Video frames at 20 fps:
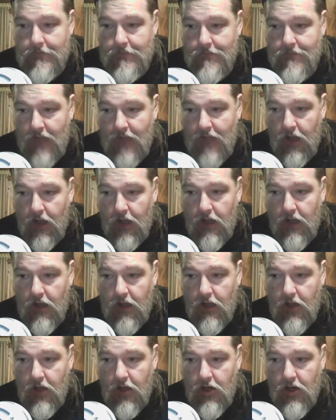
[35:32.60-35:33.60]

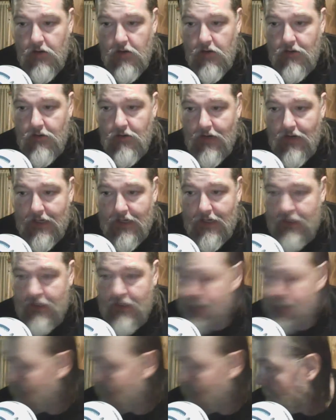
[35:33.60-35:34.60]
All righty,
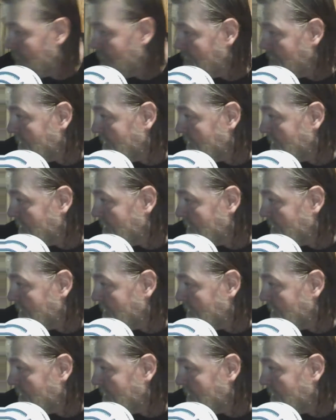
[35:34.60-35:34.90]
kiddos and